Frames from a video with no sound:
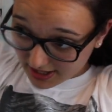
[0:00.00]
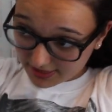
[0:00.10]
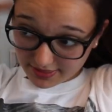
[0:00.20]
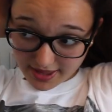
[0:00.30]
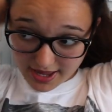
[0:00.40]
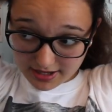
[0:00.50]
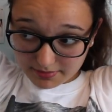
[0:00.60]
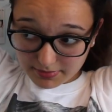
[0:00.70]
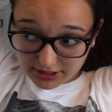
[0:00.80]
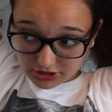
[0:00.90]
And
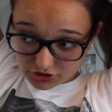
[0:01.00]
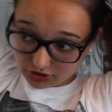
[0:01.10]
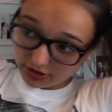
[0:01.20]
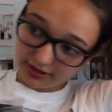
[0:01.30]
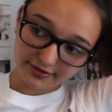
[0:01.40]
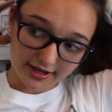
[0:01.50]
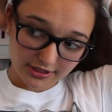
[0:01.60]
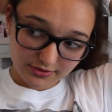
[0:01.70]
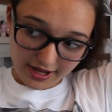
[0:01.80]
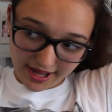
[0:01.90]
then make sure
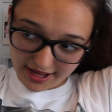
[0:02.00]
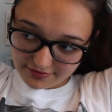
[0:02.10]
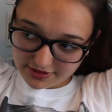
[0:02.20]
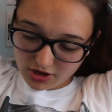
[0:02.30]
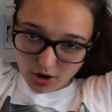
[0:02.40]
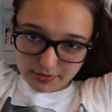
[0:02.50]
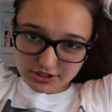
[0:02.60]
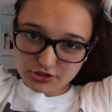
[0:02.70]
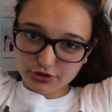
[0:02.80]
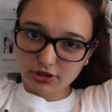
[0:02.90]
that you have, it
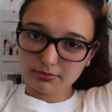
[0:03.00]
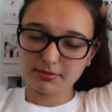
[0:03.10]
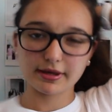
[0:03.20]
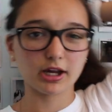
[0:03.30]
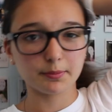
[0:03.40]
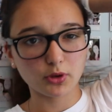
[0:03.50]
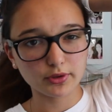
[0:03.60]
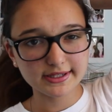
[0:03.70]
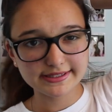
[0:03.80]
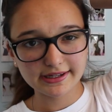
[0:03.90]
almost as though you're going to be making a
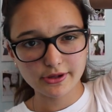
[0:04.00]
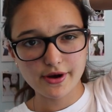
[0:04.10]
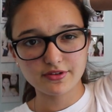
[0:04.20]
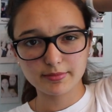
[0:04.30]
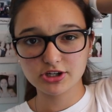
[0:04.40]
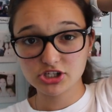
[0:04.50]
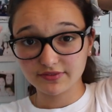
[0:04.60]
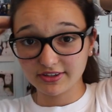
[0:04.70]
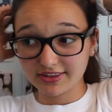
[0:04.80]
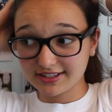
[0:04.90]
ponytail, however make sure
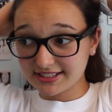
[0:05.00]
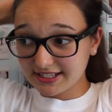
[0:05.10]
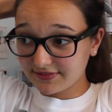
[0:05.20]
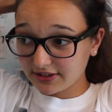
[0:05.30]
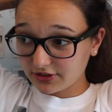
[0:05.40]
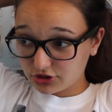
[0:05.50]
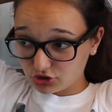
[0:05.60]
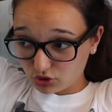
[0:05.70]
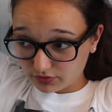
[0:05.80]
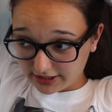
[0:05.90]
everything is even and there's
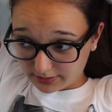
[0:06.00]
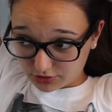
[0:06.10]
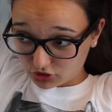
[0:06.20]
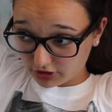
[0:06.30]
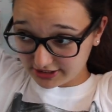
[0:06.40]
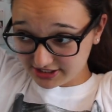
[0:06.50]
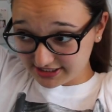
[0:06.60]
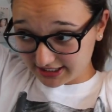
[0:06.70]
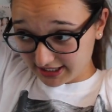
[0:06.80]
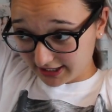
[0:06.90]
no random strands
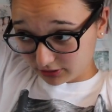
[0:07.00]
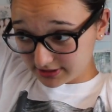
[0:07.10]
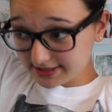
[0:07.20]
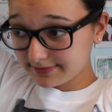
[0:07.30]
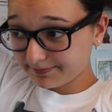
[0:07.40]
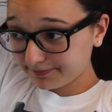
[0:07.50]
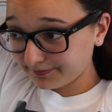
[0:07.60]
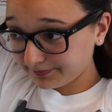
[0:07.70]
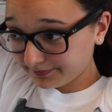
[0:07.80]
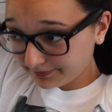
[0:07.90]
sticking out.
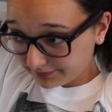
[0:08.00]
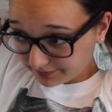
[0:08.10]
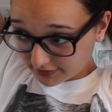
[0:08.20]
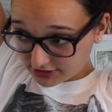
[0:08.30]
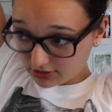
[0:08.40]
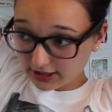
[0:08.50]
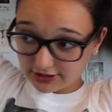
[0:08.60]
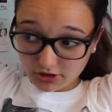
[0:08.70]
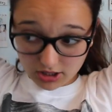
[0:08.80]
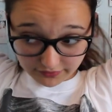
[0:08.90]
So
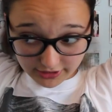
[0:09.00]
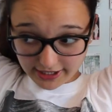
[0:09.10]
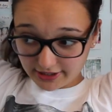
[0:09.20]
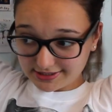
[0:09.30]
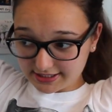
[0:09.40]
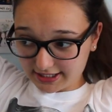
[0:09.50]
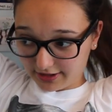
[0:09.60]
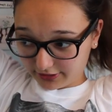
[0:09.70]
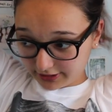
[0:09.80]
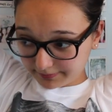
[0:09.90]
collect all of your hair
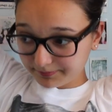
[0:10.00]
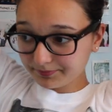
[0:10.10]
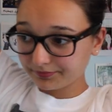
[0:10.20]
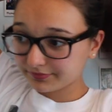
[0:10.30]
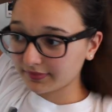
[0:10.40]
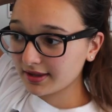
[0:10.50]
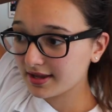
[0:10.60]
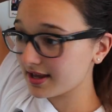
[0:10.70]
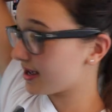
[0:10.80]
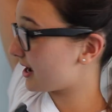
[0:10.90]
together.
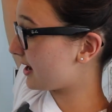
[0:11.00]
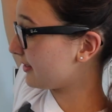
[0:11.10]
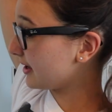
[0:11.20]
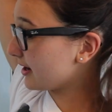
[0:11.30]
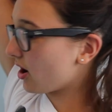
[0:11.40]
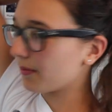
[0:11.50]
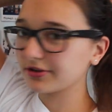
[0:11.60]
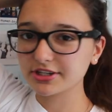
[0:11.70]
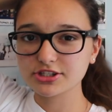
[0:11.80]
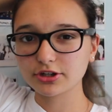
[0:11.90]
And then
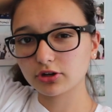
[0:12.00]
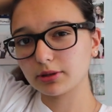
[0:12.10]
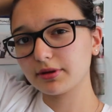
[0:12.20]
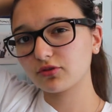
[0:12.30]
almost as though you're going to be